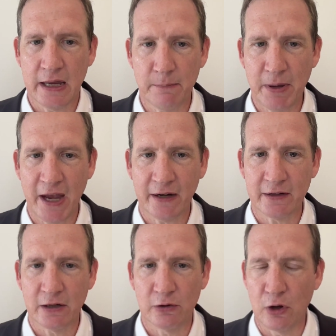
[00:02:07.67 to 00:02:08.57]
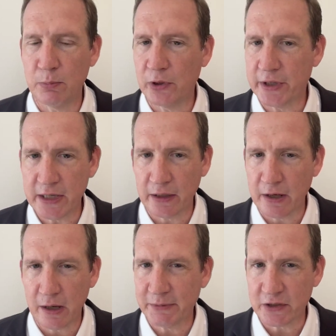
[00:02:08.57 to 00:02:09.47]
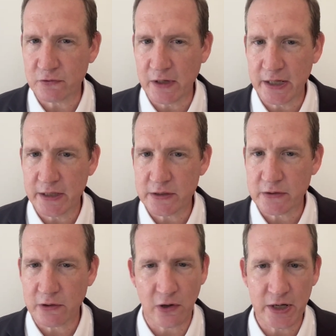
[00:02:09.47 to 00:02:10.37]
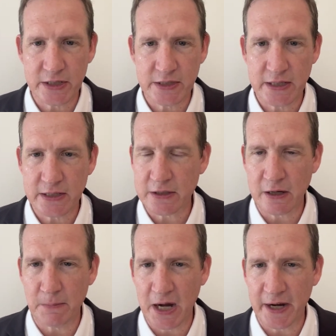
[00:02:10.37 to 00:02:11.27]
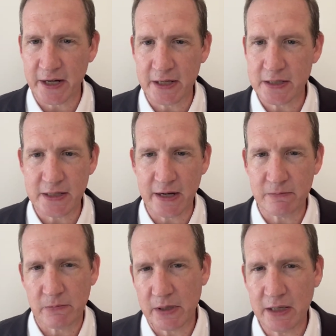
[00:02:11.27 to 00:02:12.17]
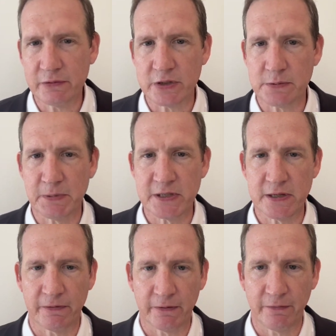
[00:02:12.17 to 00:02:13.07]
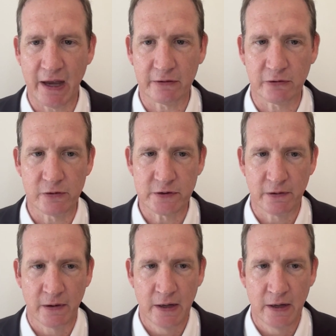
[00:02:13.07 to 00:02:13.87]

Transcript: impacting global economic trends, currencies, commodities, and even specific factors.